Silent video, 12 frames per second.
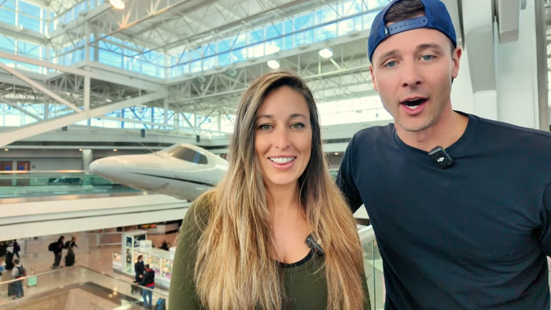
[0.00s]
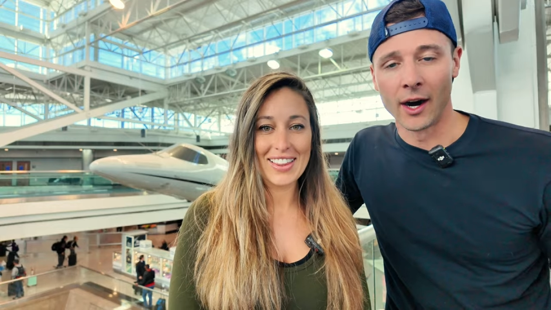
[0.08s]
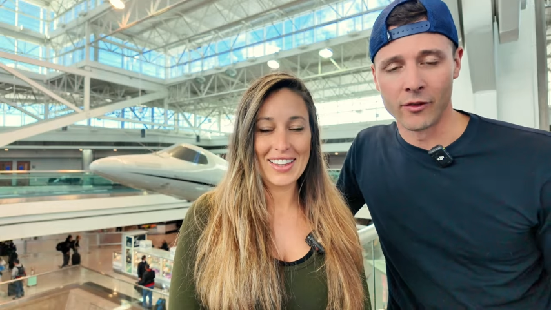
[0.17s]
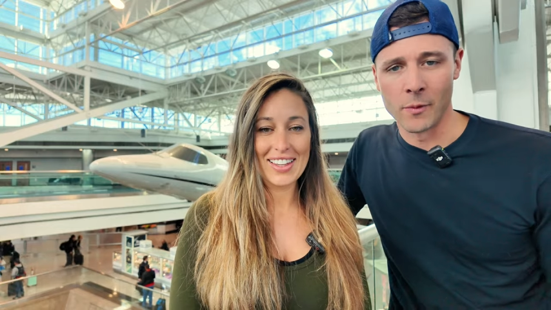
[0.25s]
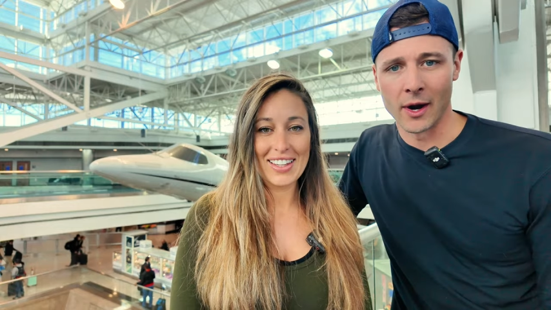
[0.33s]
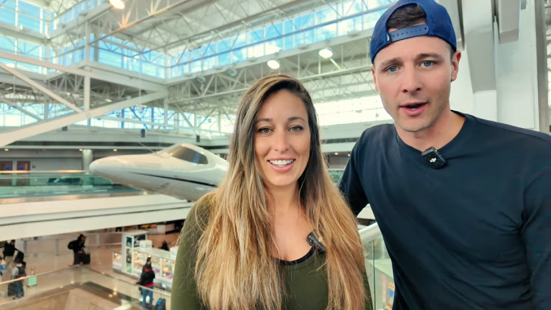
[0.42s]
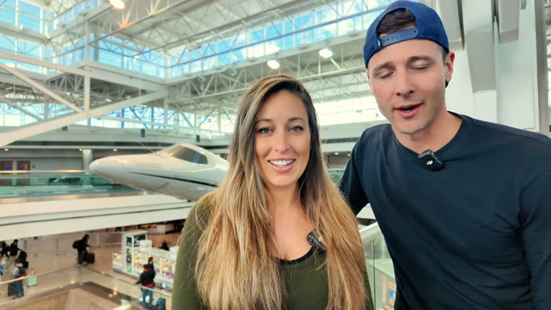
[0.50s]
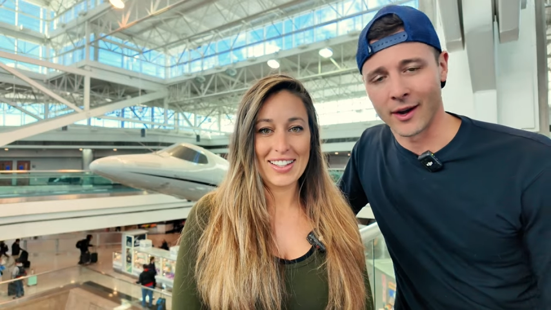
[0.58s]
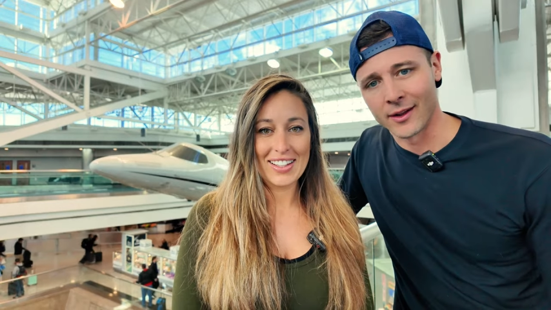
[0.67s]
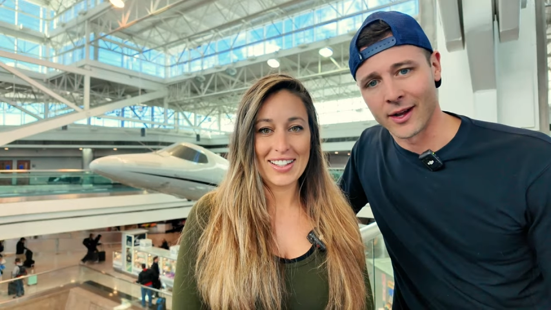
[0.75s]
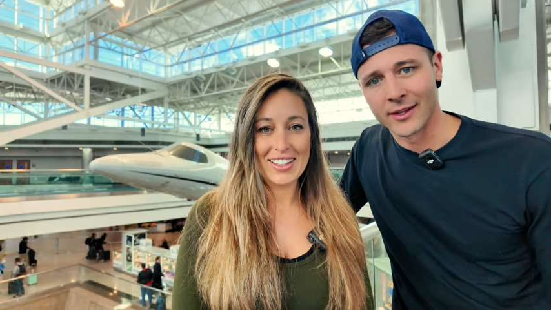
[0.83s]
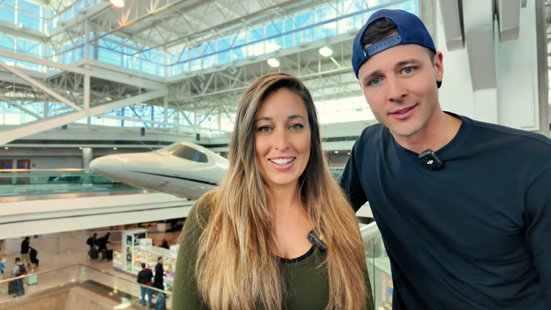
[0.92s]
Speaker 1: Of American
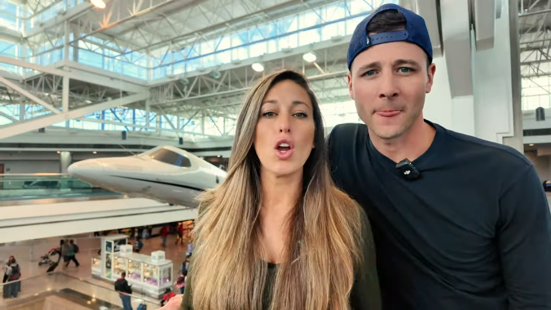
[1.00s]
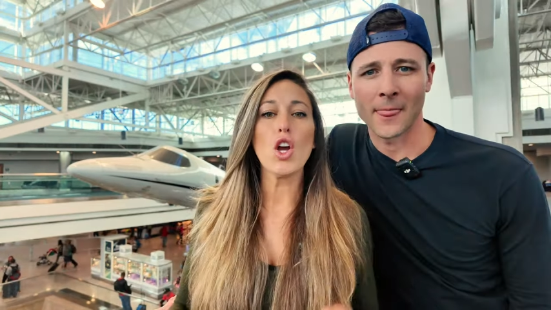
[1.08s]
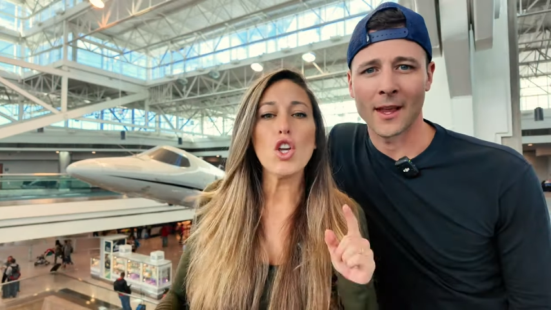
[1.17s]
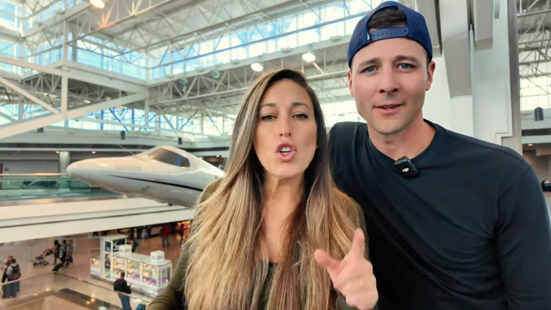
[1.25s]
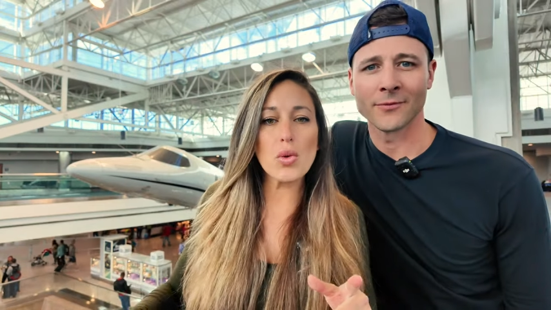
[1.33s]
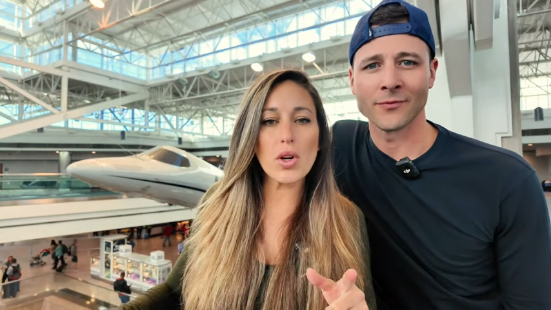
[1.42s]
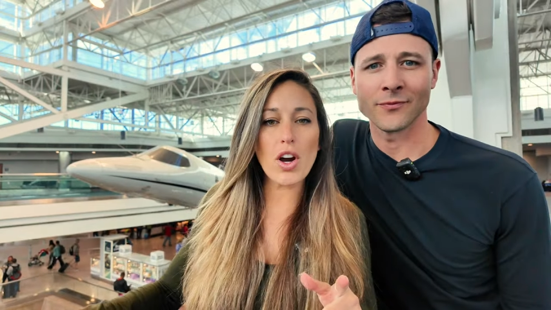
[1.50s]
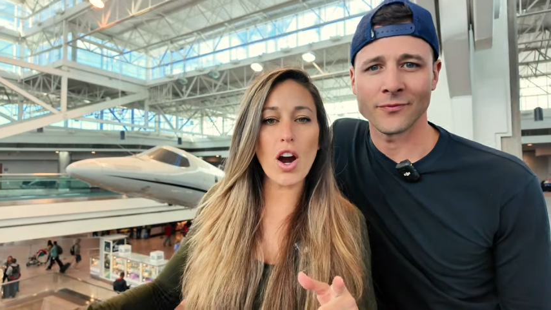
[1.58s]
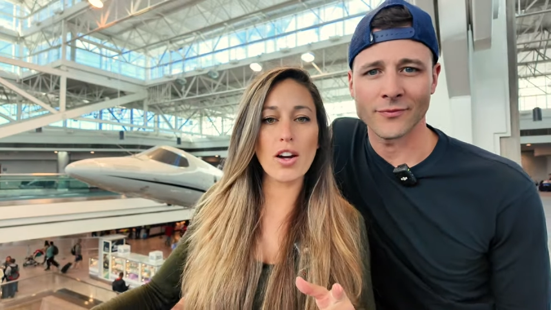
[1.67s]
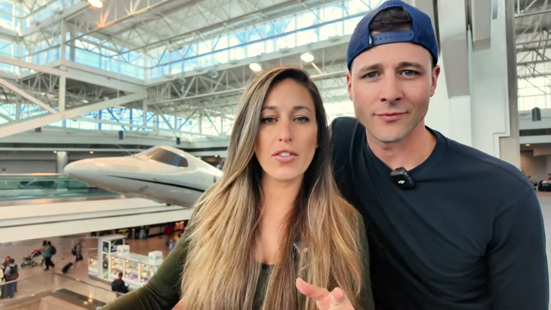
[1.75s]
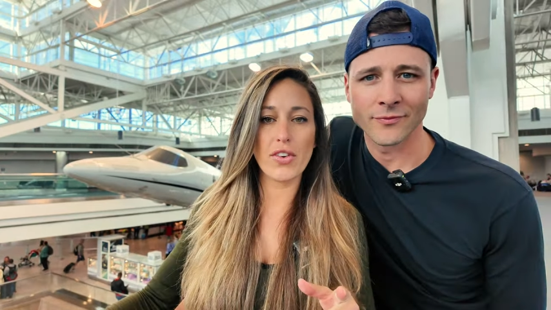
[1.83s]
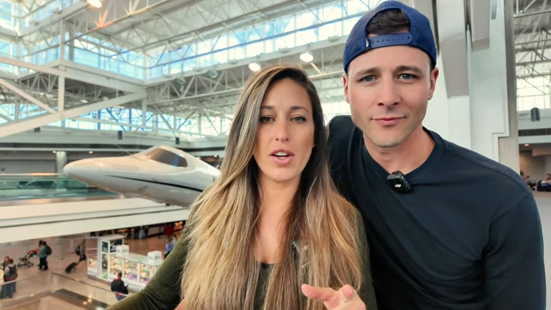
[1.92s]
Airlines.
Speaker 2: You work
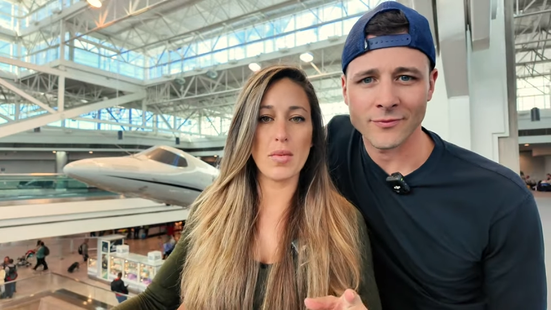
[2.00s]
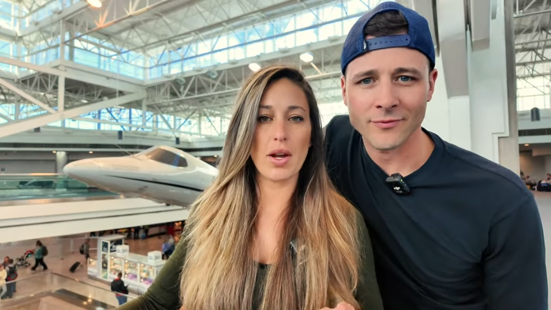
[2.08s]
hard for your